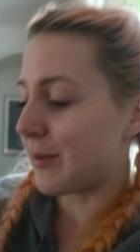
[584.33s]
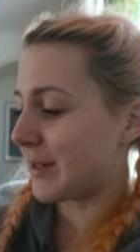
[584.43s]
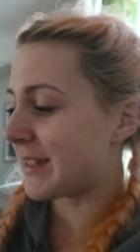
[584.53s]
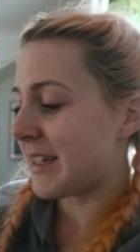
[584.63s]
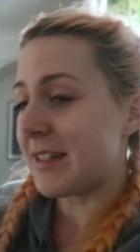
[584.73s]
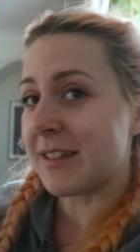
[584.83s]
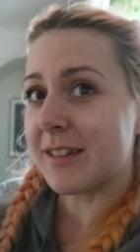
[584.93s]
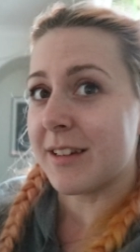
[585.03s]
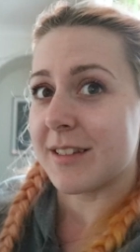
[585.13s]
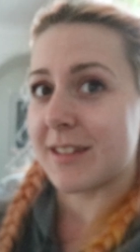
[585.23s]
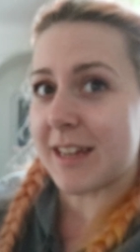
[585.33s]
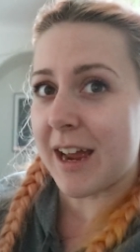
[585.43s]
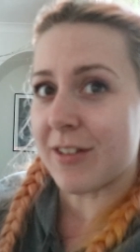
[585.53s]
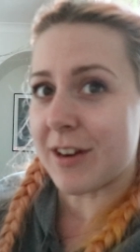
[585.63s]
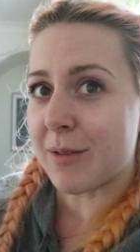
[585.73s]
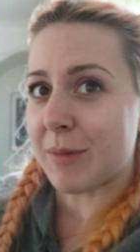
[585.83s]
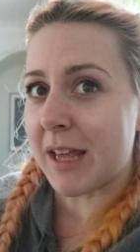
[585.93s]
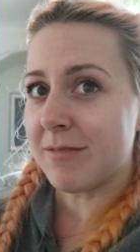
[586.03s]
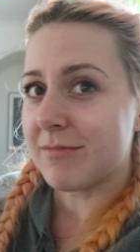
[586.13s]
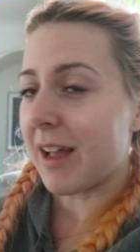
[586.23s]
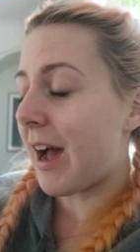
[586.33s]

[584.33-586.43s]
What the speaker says: He was sitting, staring at me,